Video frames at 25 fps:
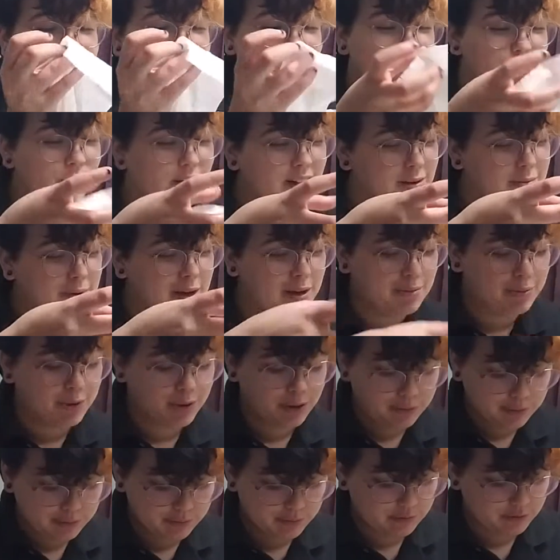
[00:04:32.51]
of toilet paper
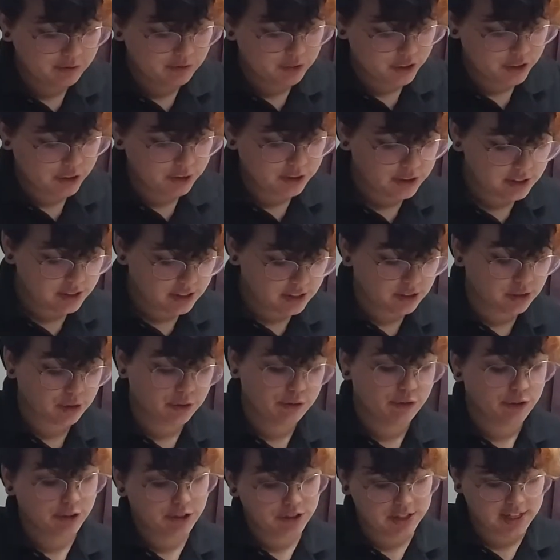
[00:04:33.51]
first, as your
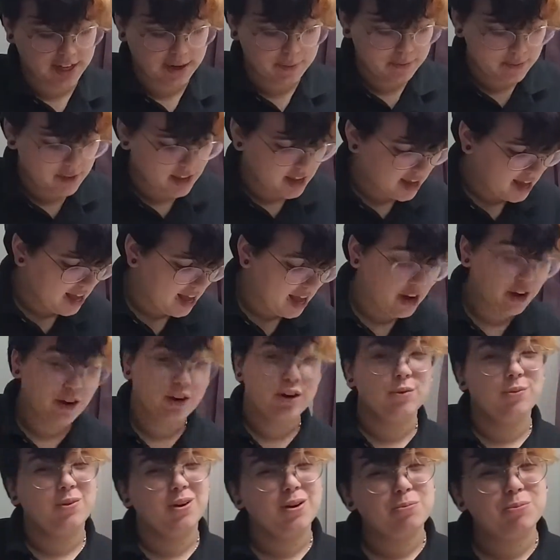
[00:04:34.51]
first step, and you're
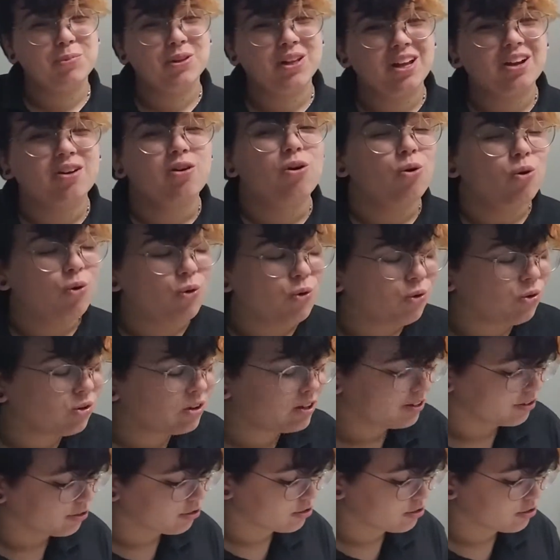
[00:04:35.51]
gonna want to plug a hole in your